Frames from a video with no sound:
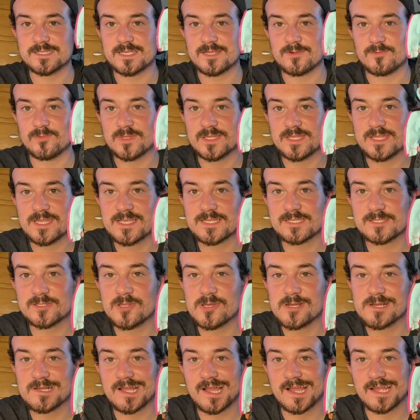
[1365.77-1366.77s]
With this
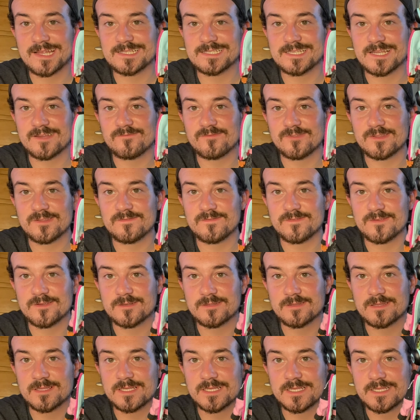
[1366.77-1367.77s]
look, I definitely feel
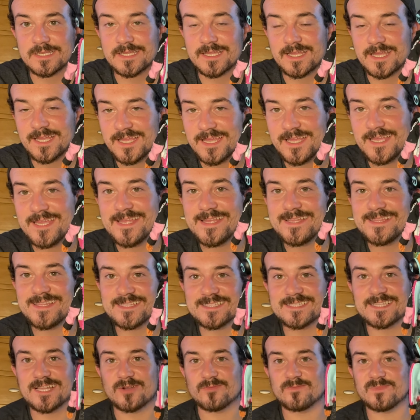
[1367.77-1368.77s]
like this
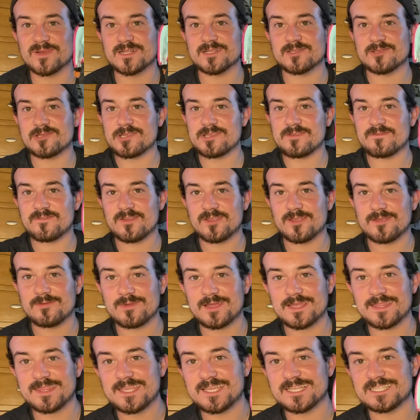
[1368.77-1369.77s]
is how I'm gonna leave him. I
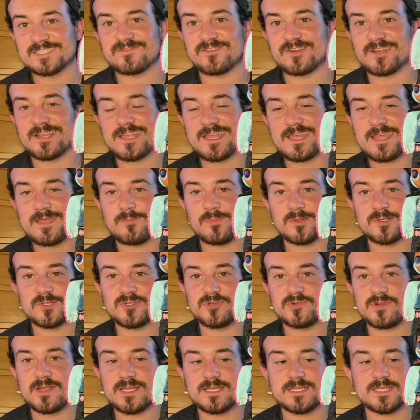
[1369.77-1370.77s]
think it's very hip and
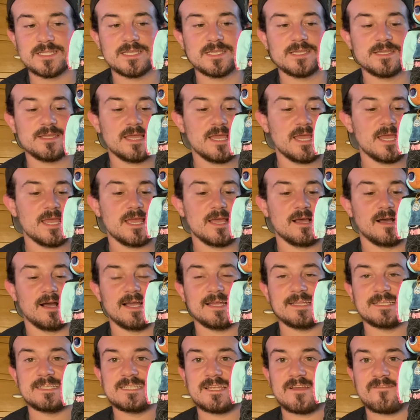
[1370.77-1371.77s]
trendy. I
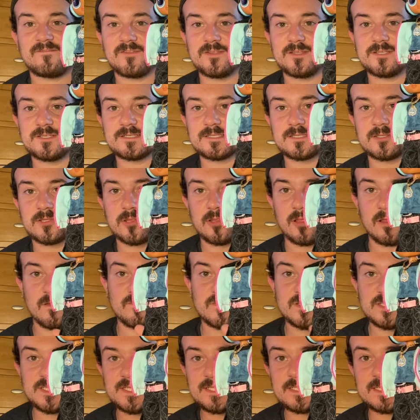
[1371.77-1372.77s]
definitely just love the
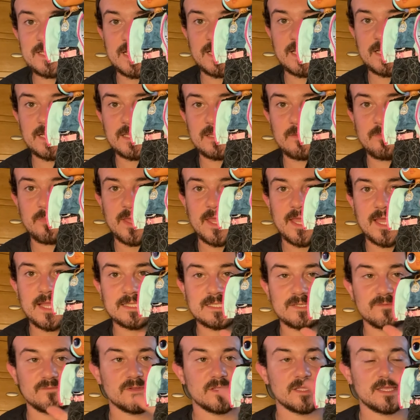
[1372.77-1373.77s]
detailing in the pants.
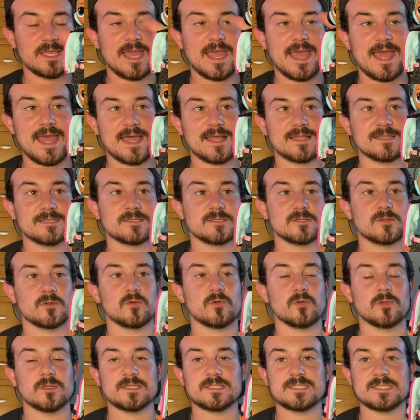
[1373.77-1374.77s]
It really adds to the
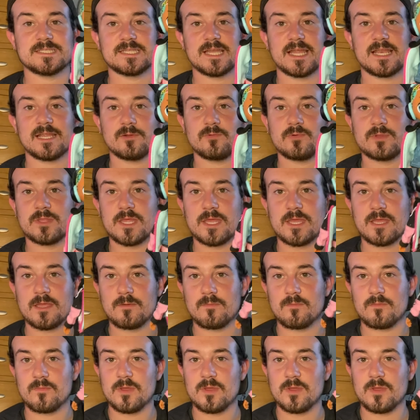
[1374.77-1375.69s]
whole aesthetic with him.